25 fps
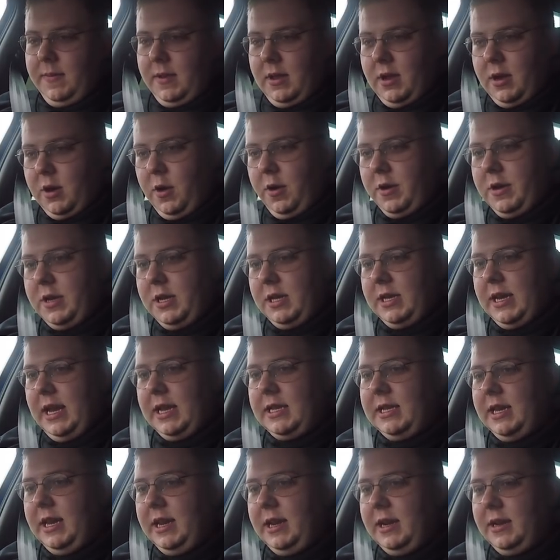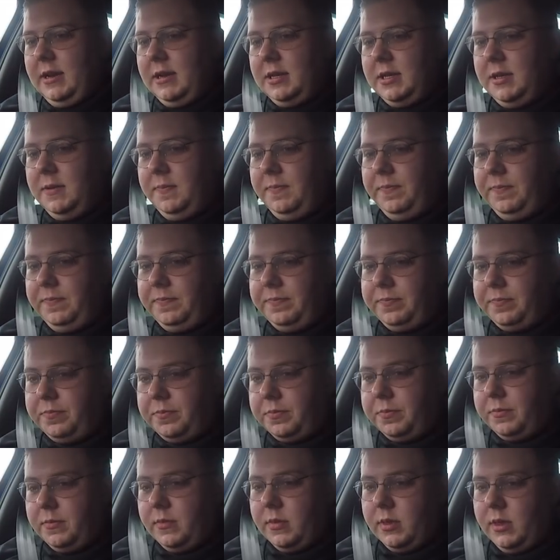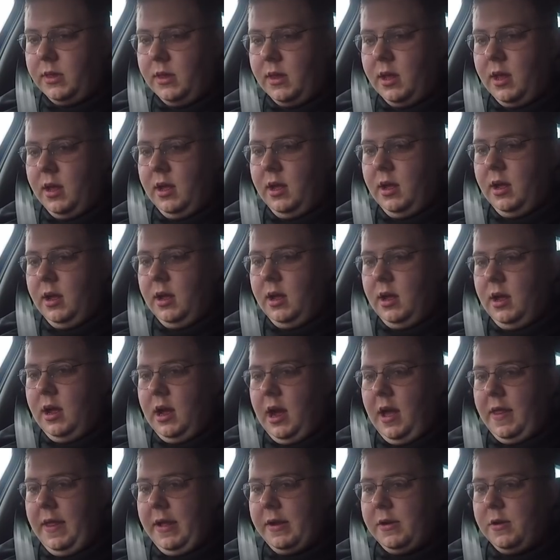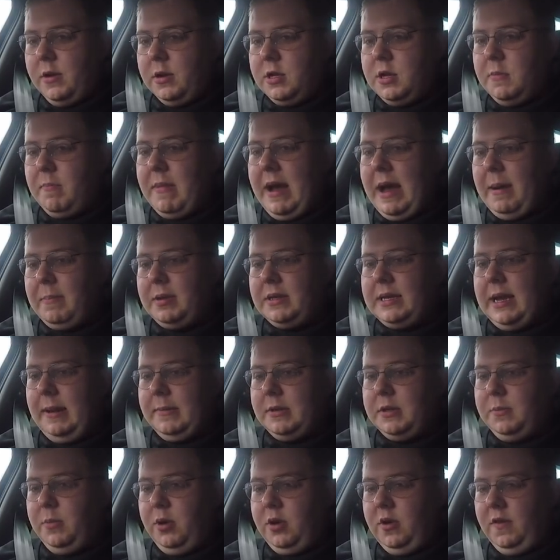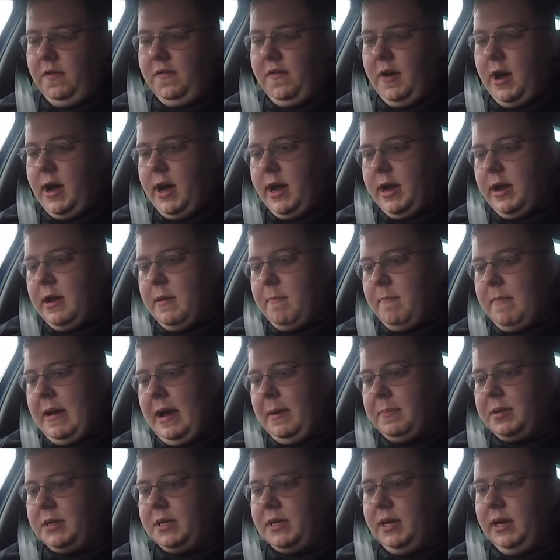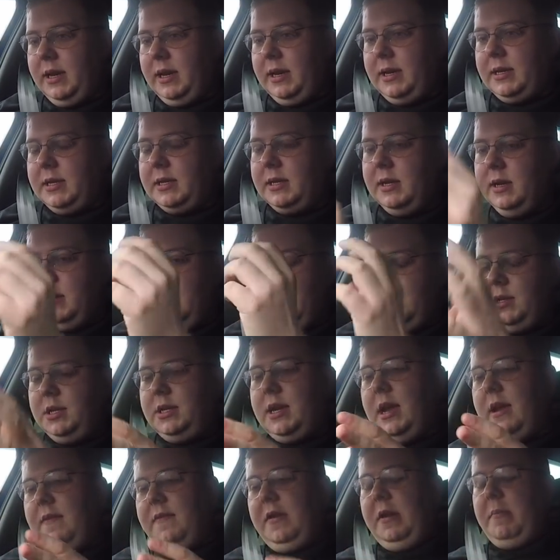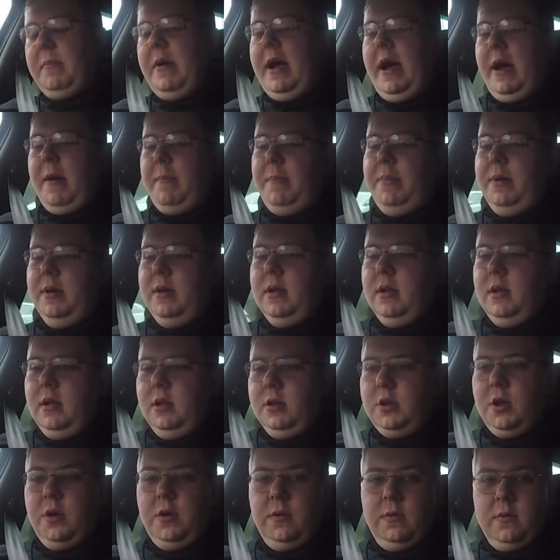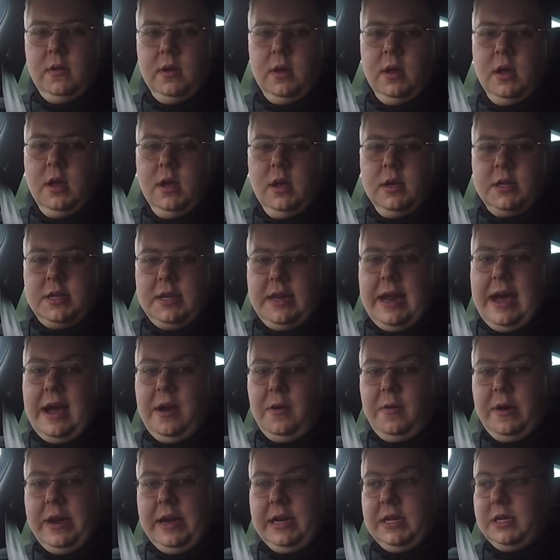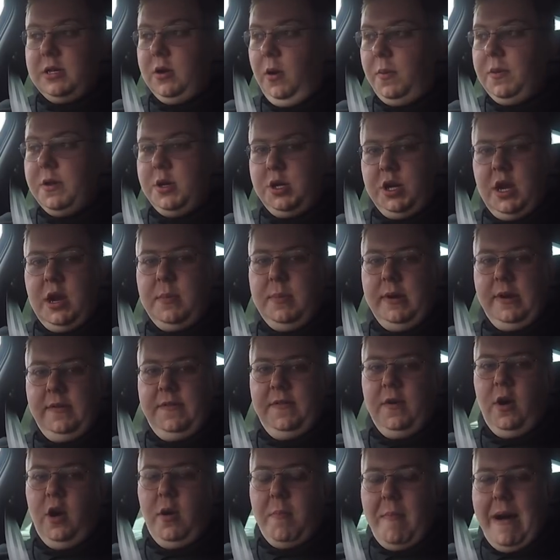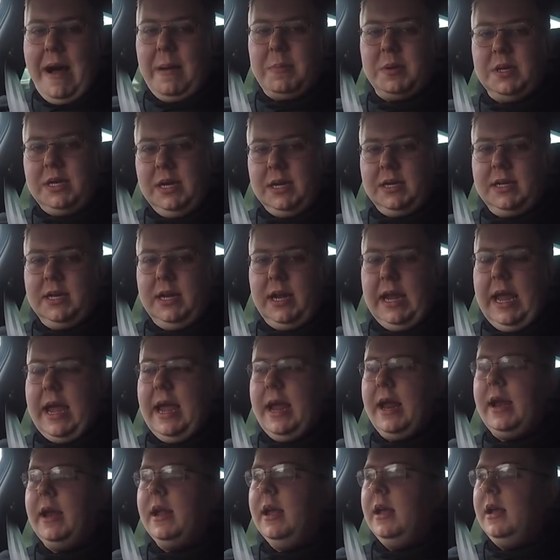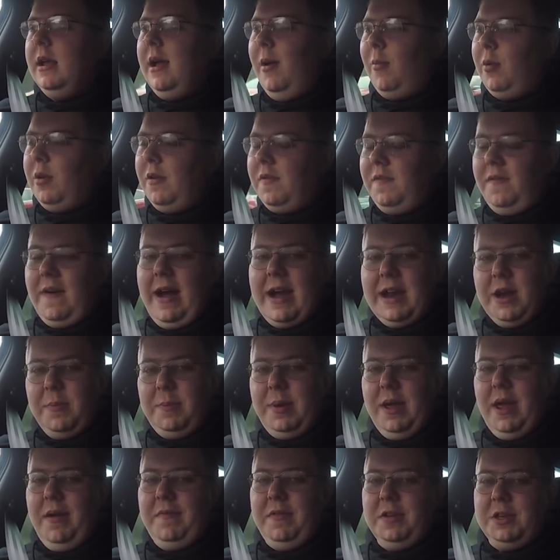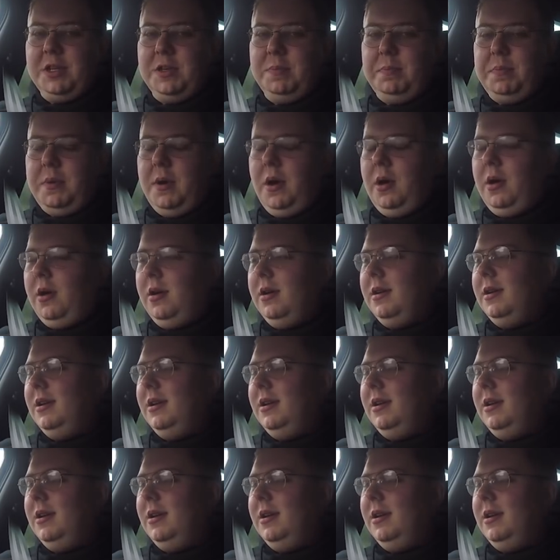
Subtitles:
Go into settings, and then go to map, tap to modify, map 6, saving map, done. So now it's on the JB4 map 6 again. I'm going to find a bit of a spot,